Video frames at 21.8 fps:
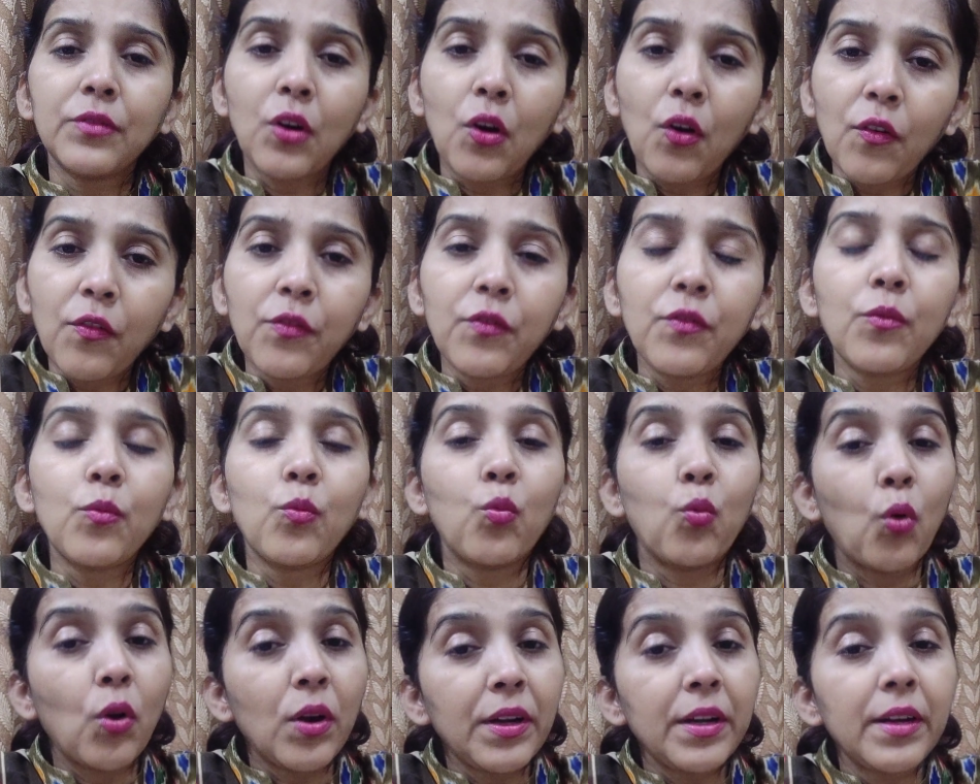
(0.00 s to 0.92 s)
of
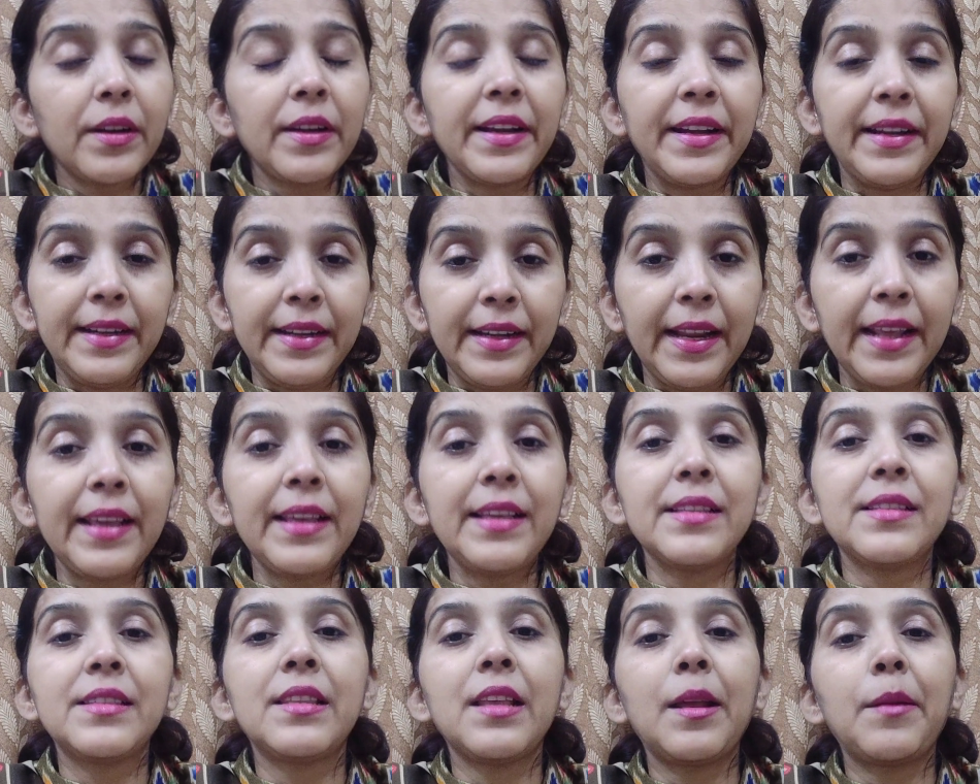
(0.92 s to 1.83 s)
water
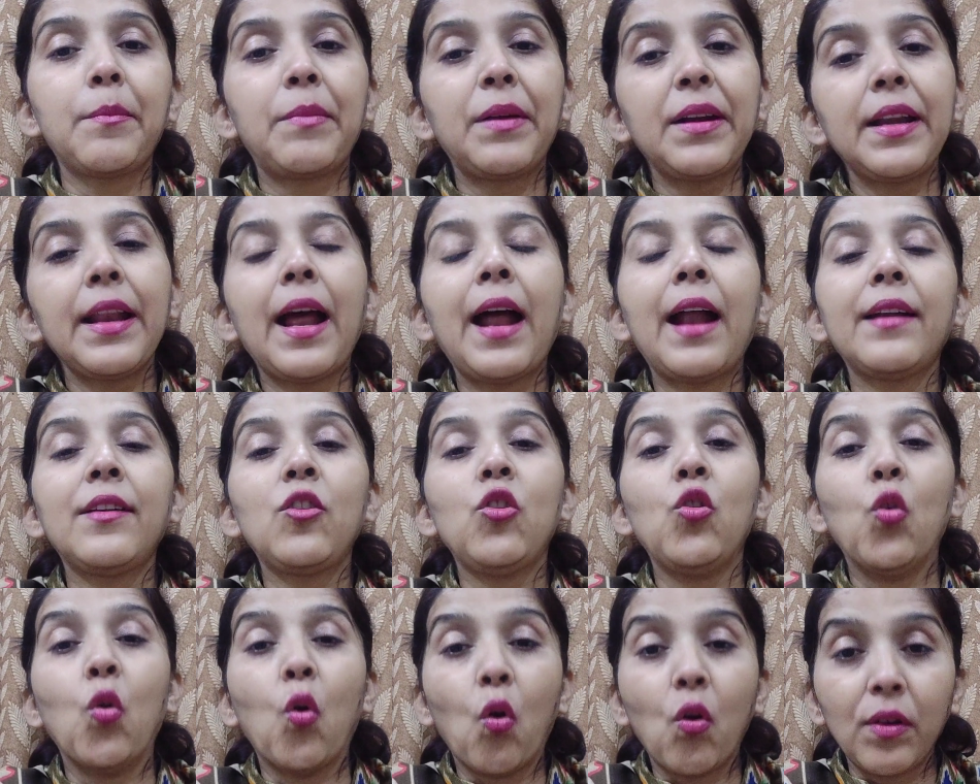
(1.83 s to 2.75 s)
intake is there, but
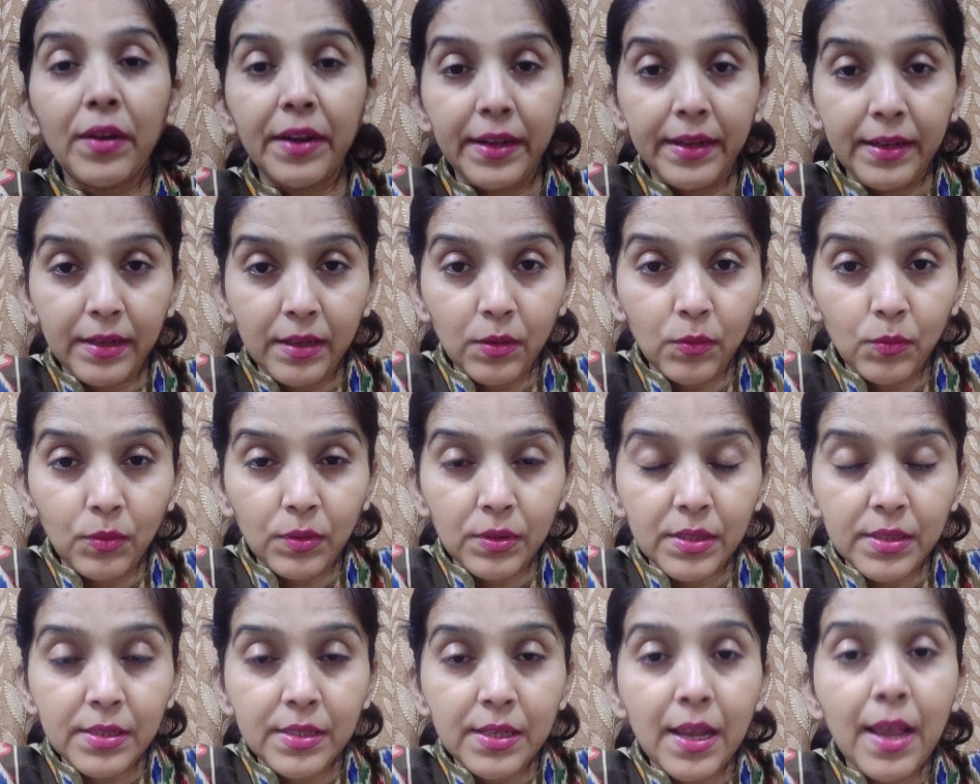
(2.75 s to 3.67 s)
at long
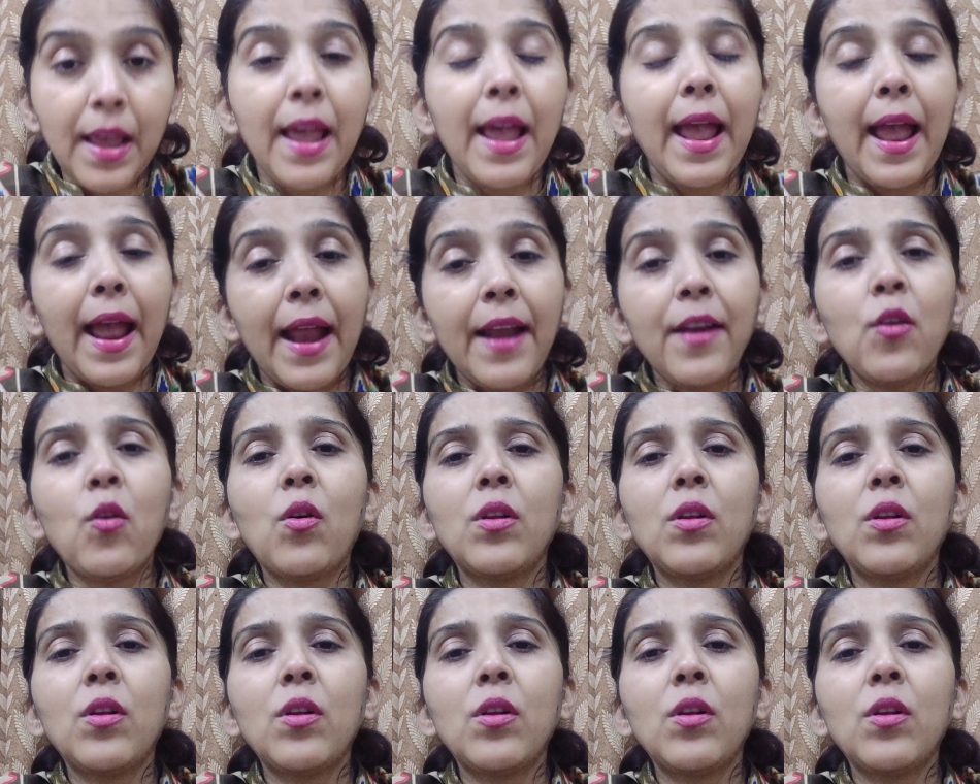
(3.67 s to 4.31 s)
intervals. And